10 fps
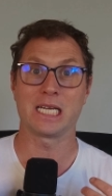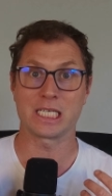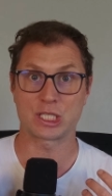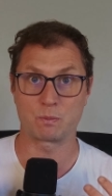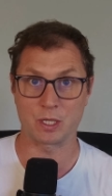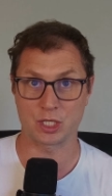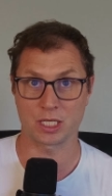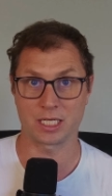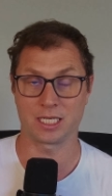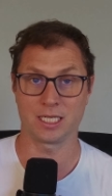
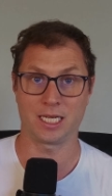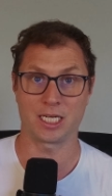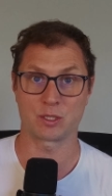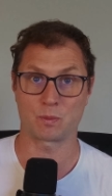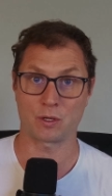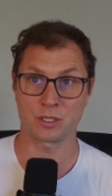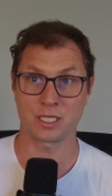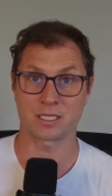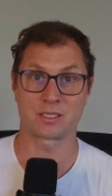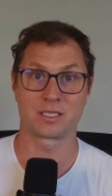especially in large
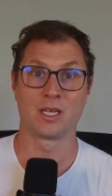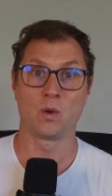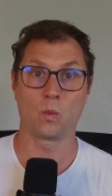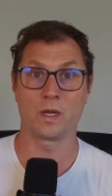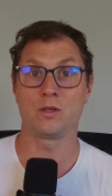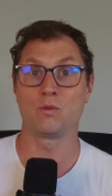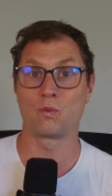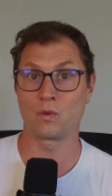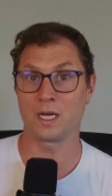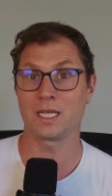projects where you
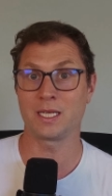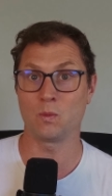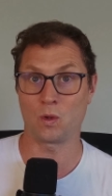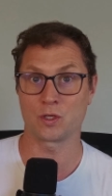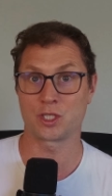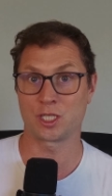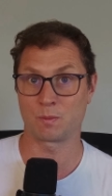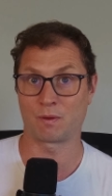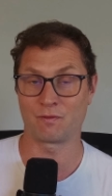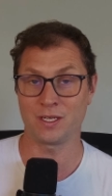really want to
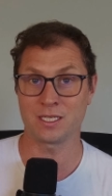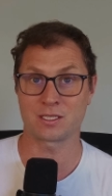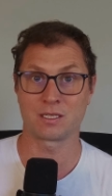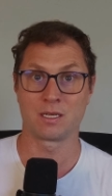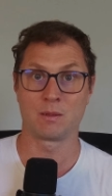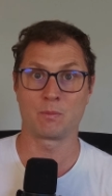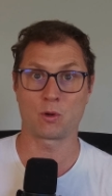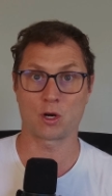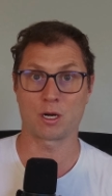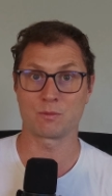prevent
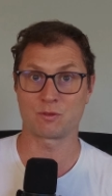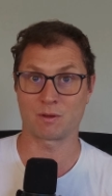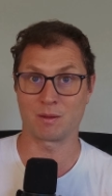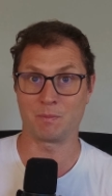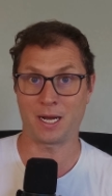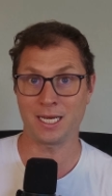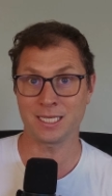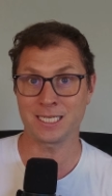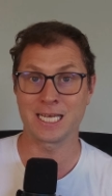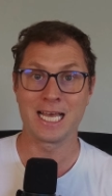programs from
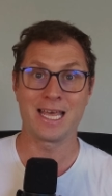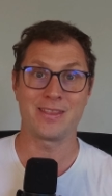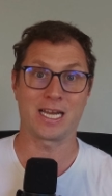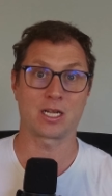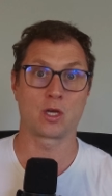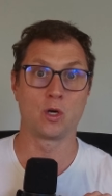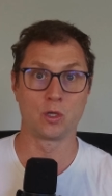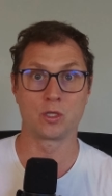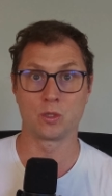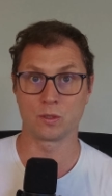compiling that
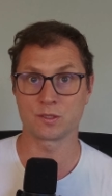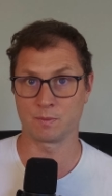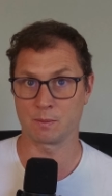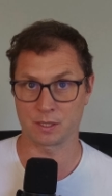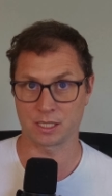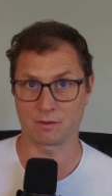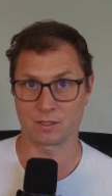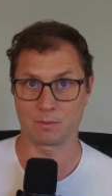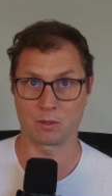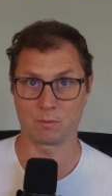could cause memory
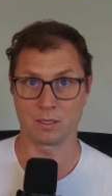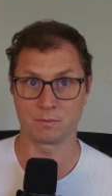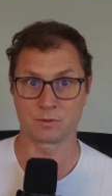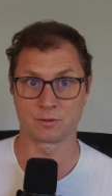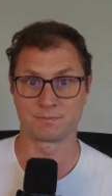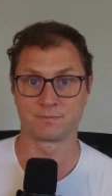safety problems.